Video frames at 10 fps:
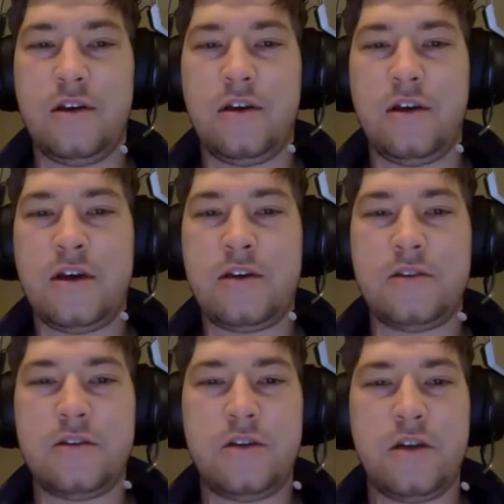this? Yeah, it's
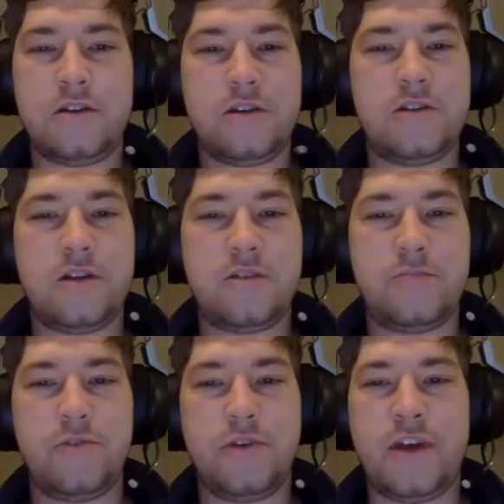a, it's a Dutch
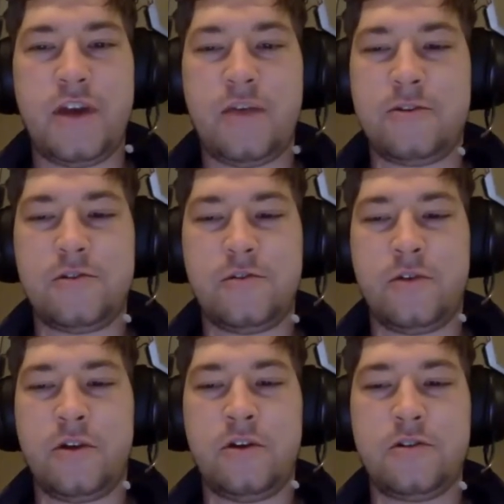board game. It's
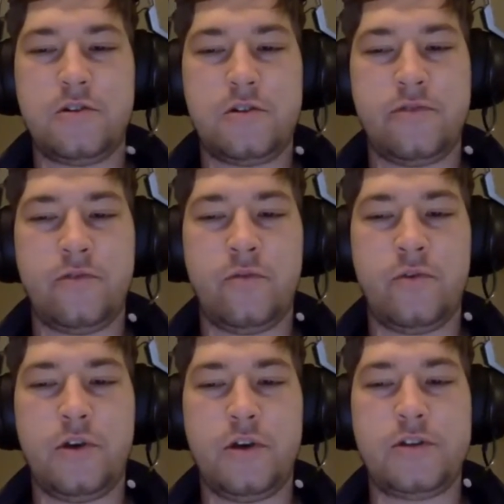won all sorts of
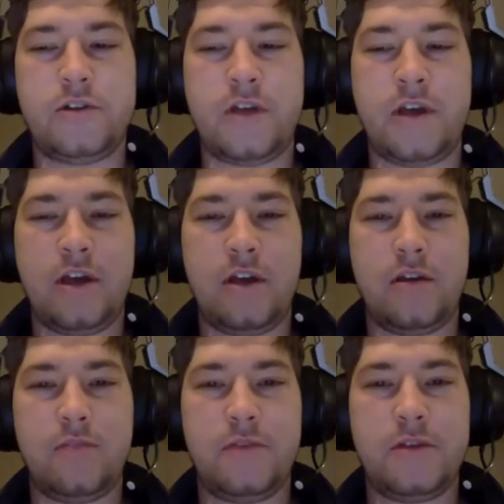awards,
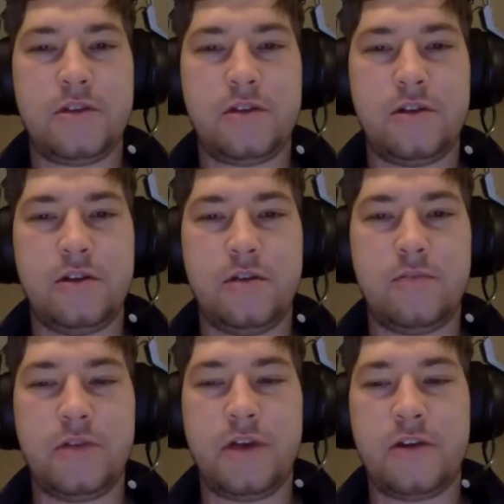and basically the
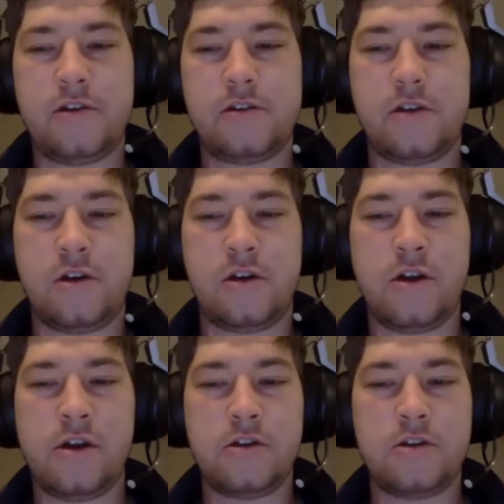players are
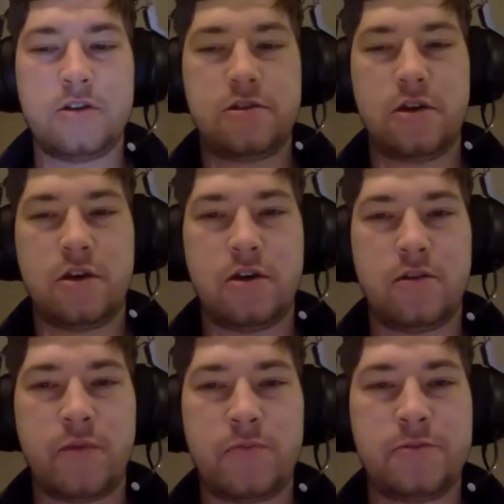each uh,
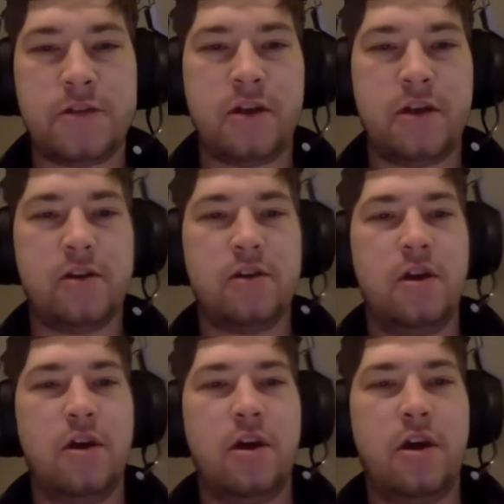representing a
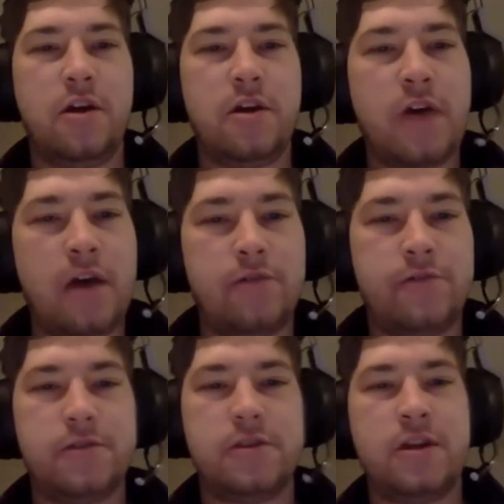a young
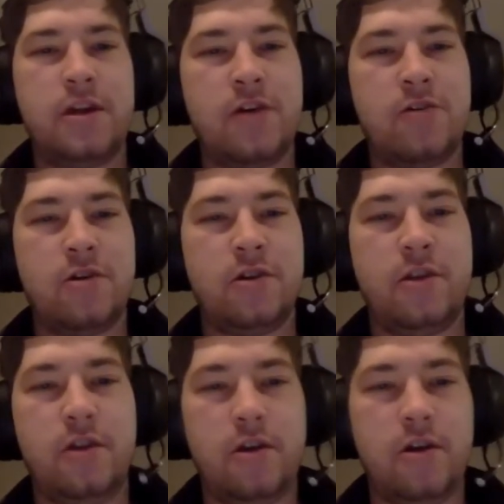elf setting out on
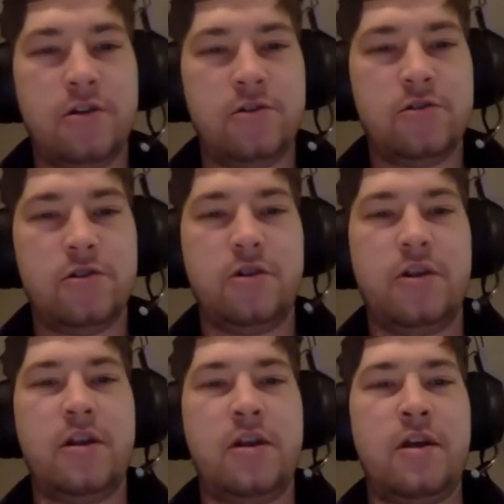their adulthood,
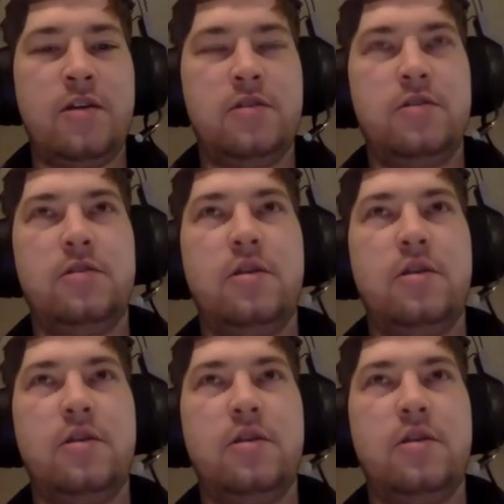and, and to